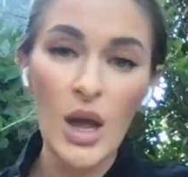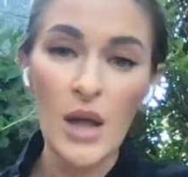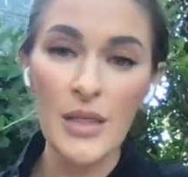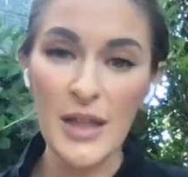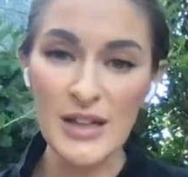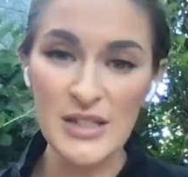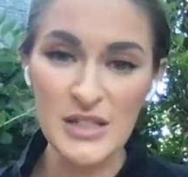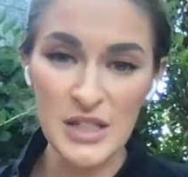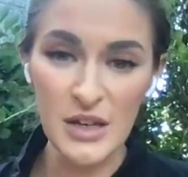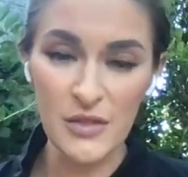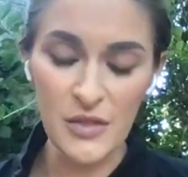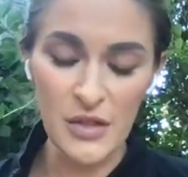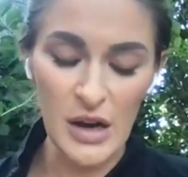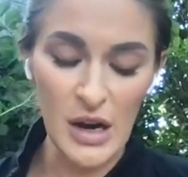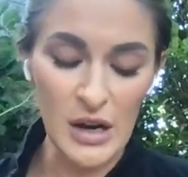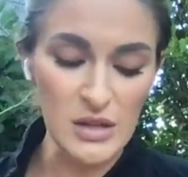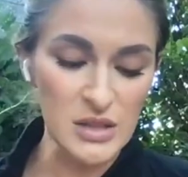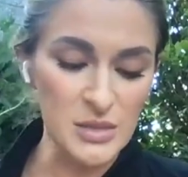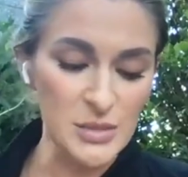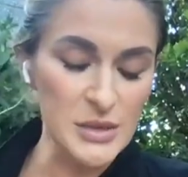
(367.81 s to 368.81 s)
that's enough
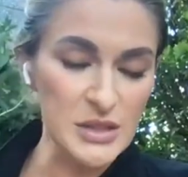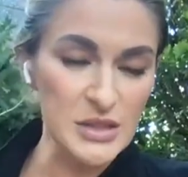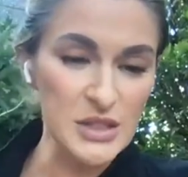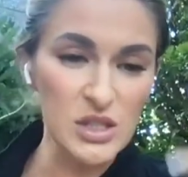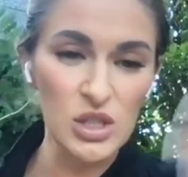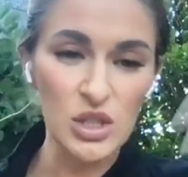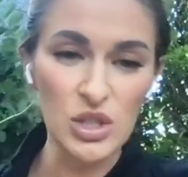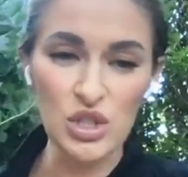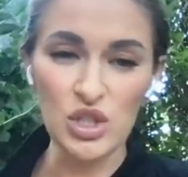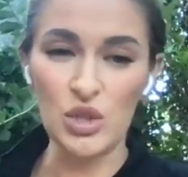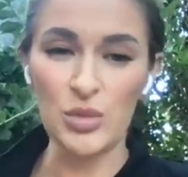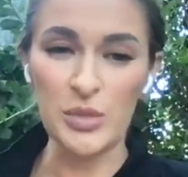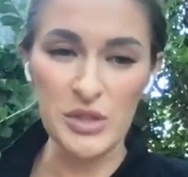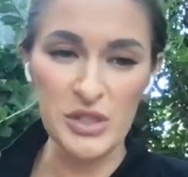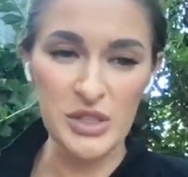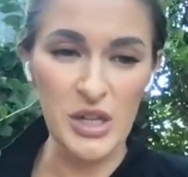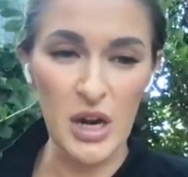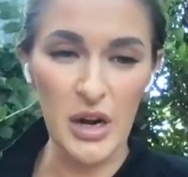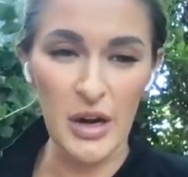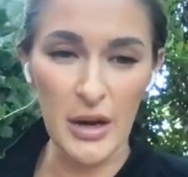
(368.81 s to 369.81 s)
announcements. Super
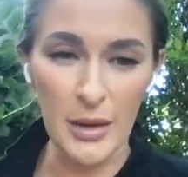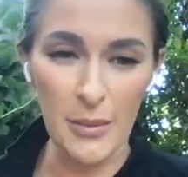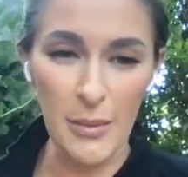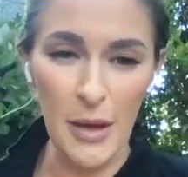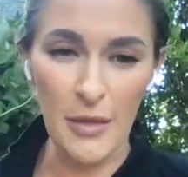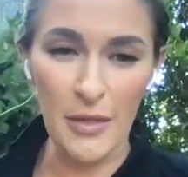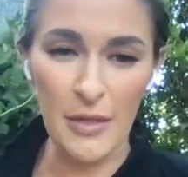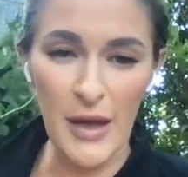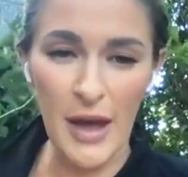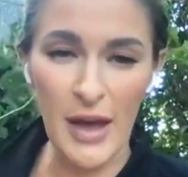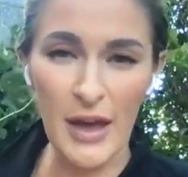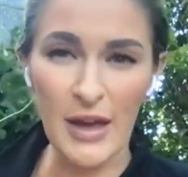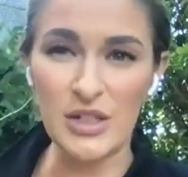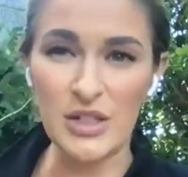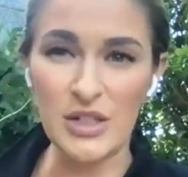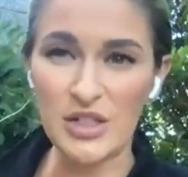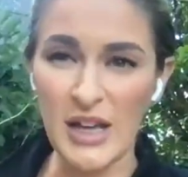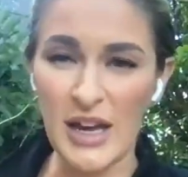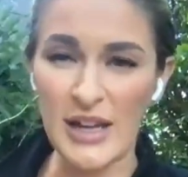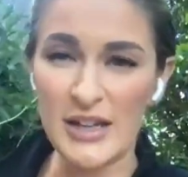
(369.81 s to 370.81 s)
sorry about that. I
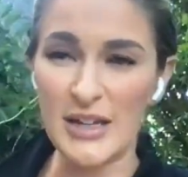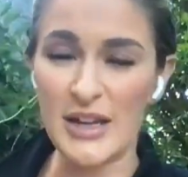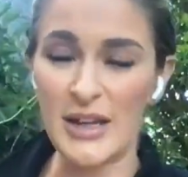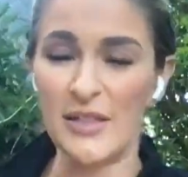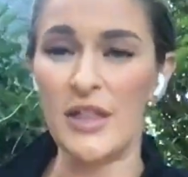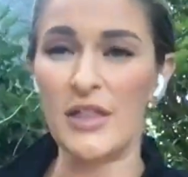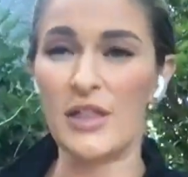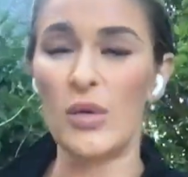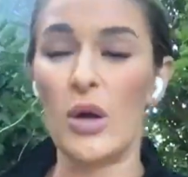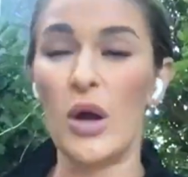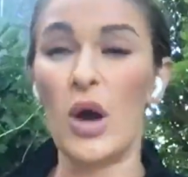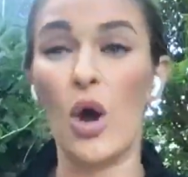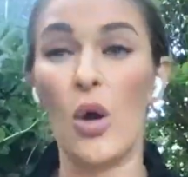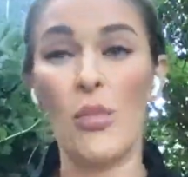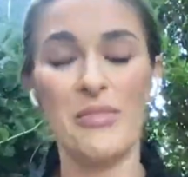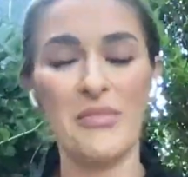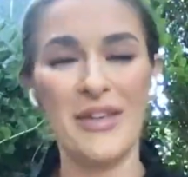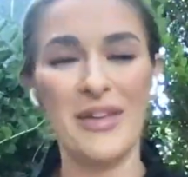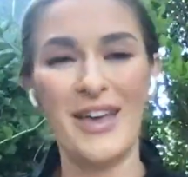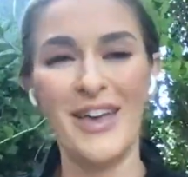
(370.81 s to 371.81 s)
just had to get that.
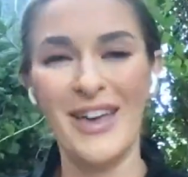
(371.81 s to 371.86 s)
Oh,